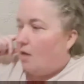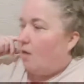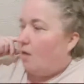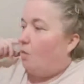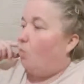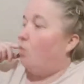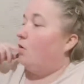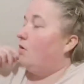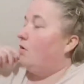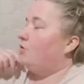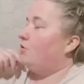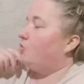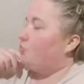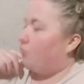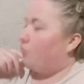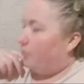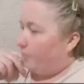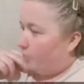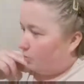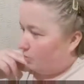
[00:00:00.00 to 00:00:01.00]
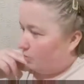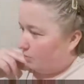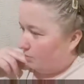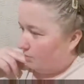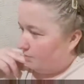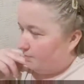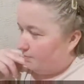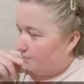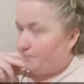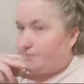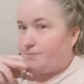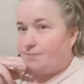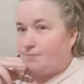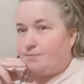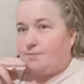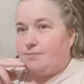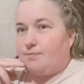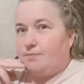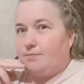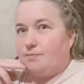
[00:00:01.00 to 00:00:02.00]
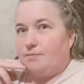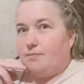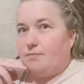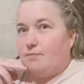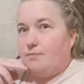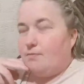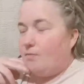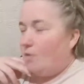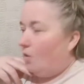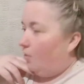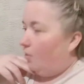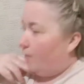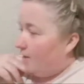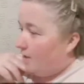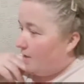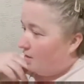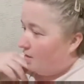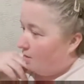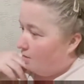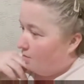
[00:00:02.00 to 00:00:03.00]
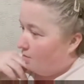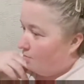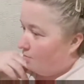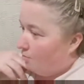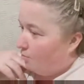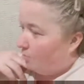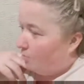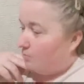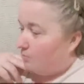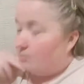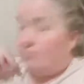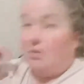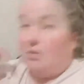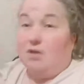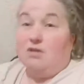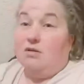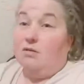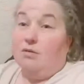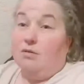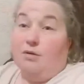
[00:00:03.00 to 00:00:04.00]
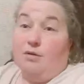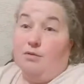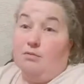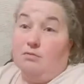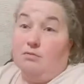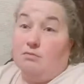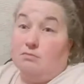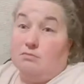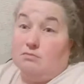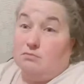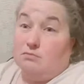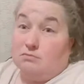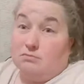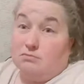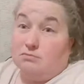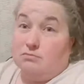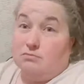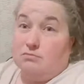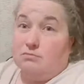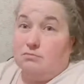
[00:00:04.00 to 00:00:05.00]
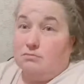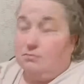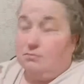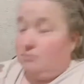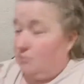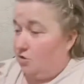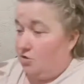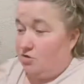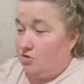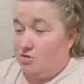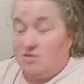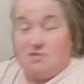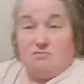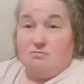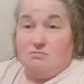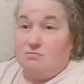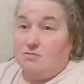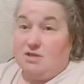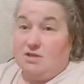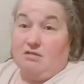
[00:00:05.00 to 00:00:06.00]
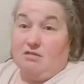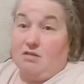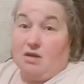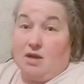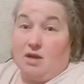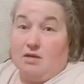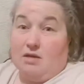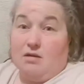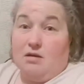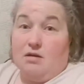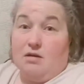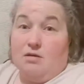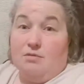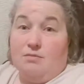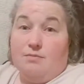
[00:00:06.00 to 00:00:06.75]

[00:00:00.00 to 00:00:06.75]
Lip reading: What, Tribble? I know. I don't know. You just tell the cat you know.